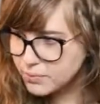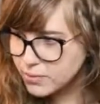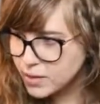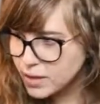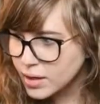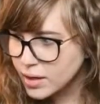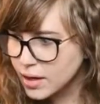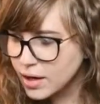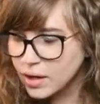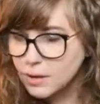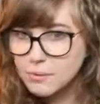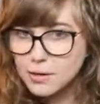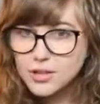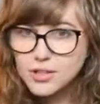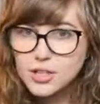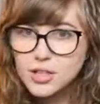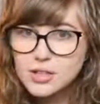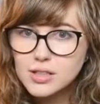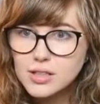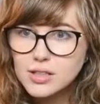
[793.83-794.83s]
I
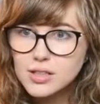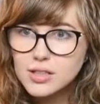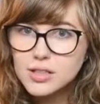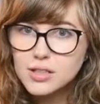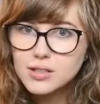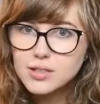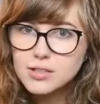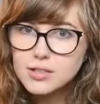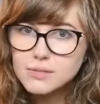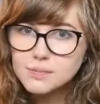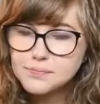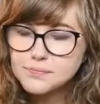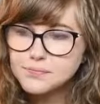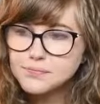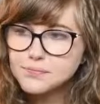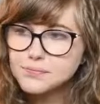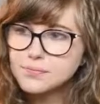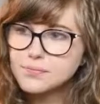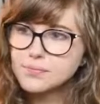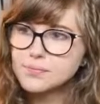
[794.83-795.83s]
think that these
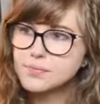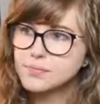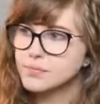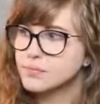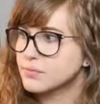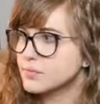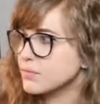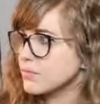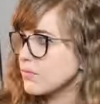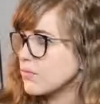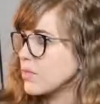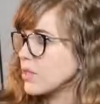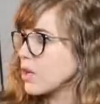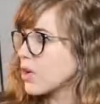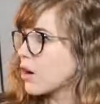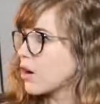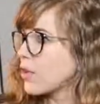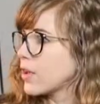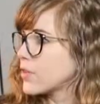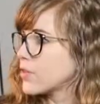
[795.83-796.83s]

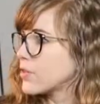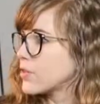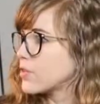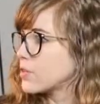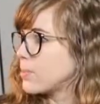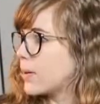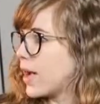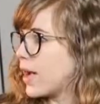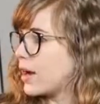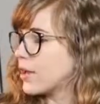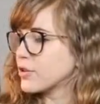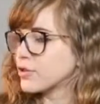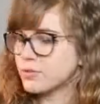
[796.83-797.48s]
are like the Spanish